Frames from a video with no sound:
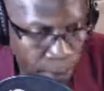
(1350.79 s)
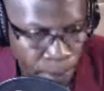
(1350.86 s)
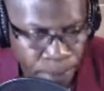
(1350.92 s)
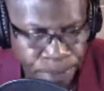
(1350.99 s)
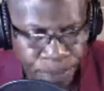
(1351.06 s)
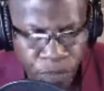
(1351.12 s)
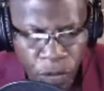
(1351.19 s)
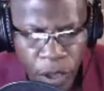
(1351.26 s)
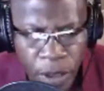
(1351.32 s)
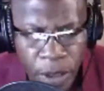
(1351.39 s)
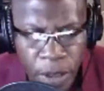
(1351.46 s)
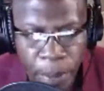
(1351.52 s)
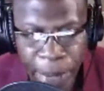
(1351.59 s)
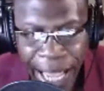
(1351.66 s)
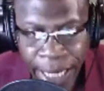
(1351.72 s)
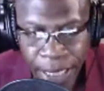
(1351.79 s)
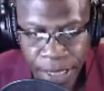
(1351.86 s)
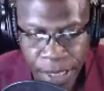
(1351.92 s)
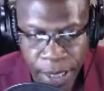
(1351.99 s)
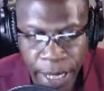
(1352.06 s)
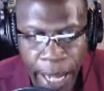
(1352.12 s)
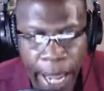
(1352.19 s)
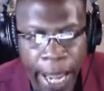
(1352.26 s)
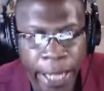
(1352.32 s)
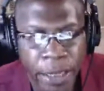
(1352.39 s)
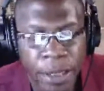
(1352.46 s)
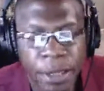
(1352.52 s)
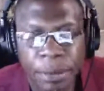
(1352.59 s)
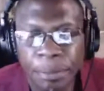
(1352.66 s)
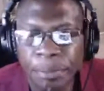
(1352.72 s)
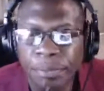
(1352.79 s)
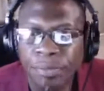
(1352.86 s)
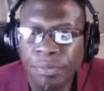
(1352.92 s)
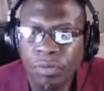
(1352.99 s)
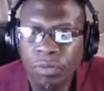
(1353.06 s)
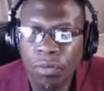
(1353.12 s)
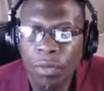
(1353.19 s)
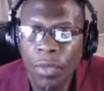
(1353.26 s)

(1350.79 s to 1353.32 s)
The Balancing Act.